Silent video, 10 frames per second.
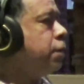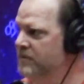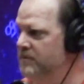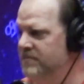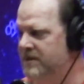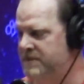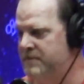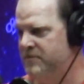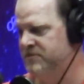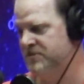No, and
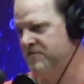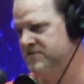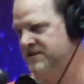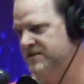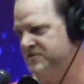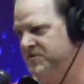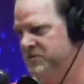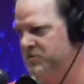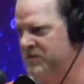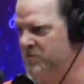people should understand too,
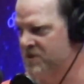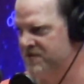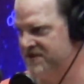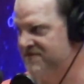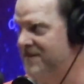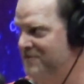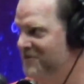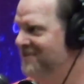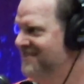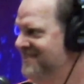is we work in the ephemeral.